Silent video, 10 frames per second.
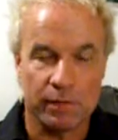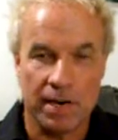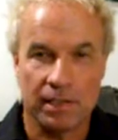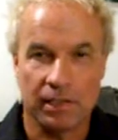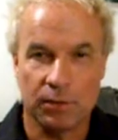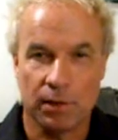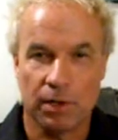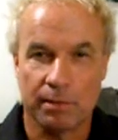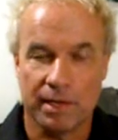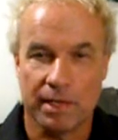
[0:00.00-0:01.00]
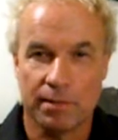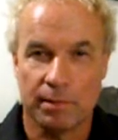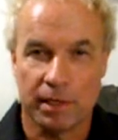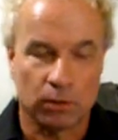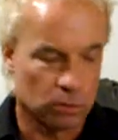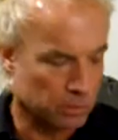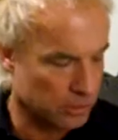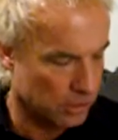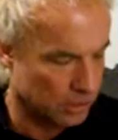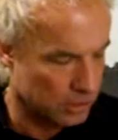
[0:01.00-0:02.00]
to find it anywhere in my Google
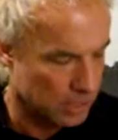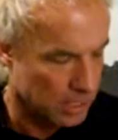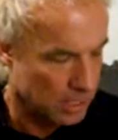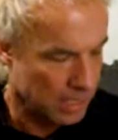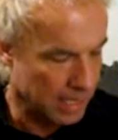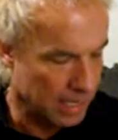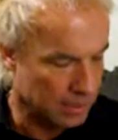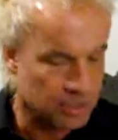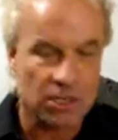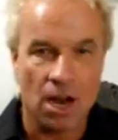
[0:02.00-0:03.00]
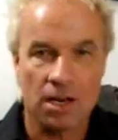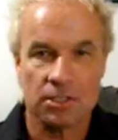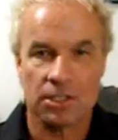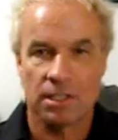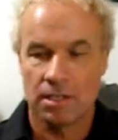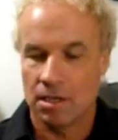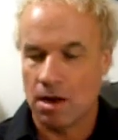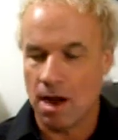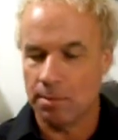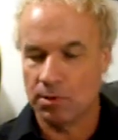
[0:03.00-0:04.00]
search. And sauce
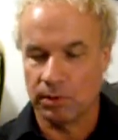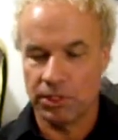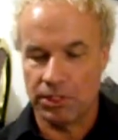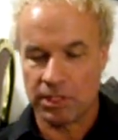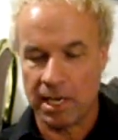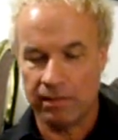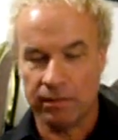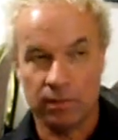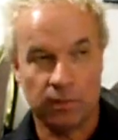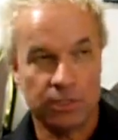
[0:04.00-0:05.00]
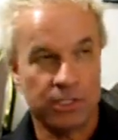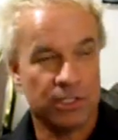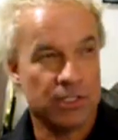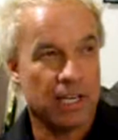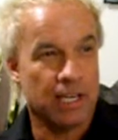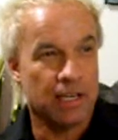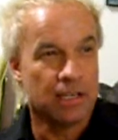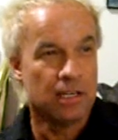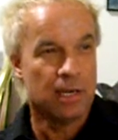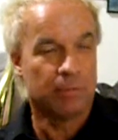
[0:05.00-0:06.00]
hops, which is I
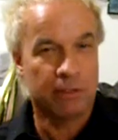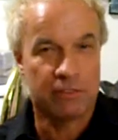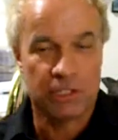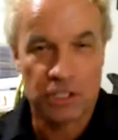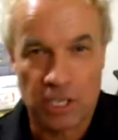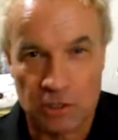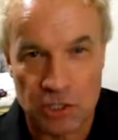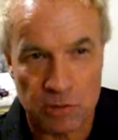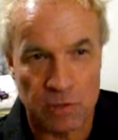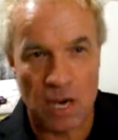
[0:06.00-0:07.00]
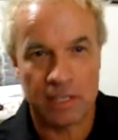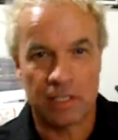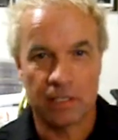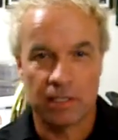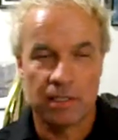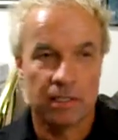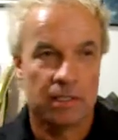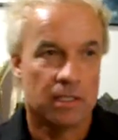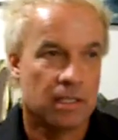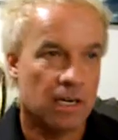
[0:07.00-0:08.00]
believe it's a Czechoslovakian
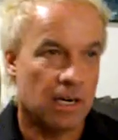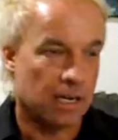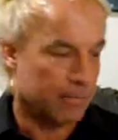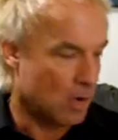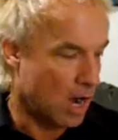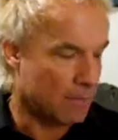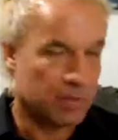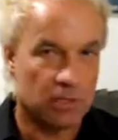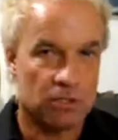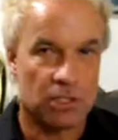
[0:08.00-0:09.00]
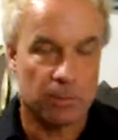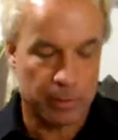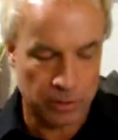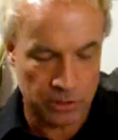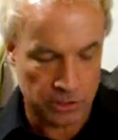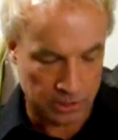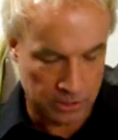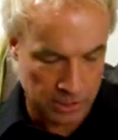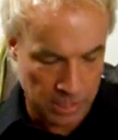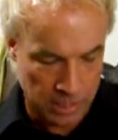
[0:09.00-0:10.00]
hop they use in the
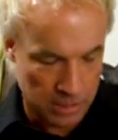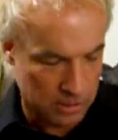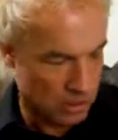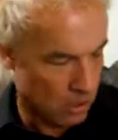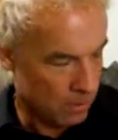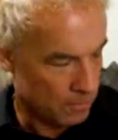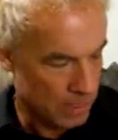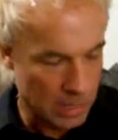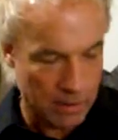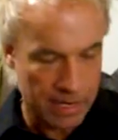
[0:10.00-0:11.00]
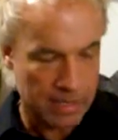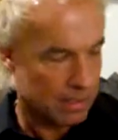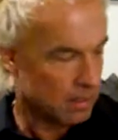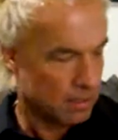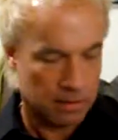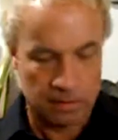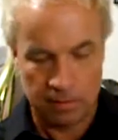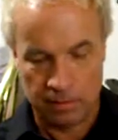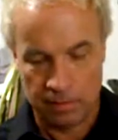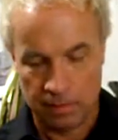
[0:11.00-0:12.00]
Pilsners. So anyway,
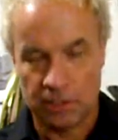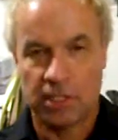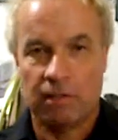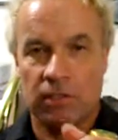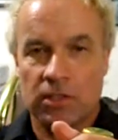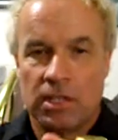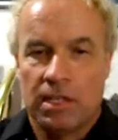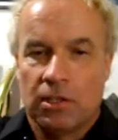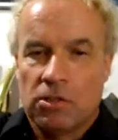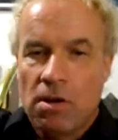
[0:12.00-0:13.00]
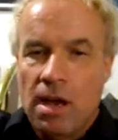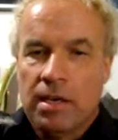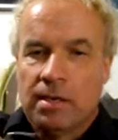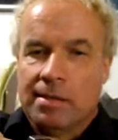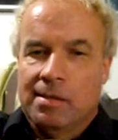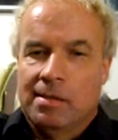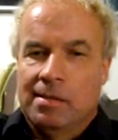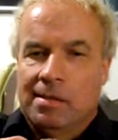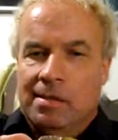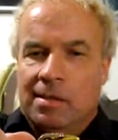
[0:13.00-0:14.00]
let's give this thing a try.
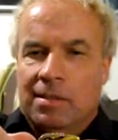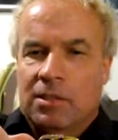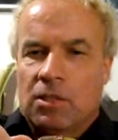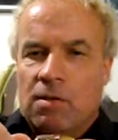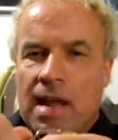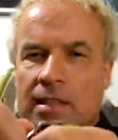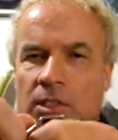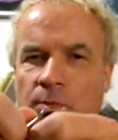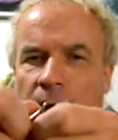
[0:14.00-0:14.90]
Let's crack this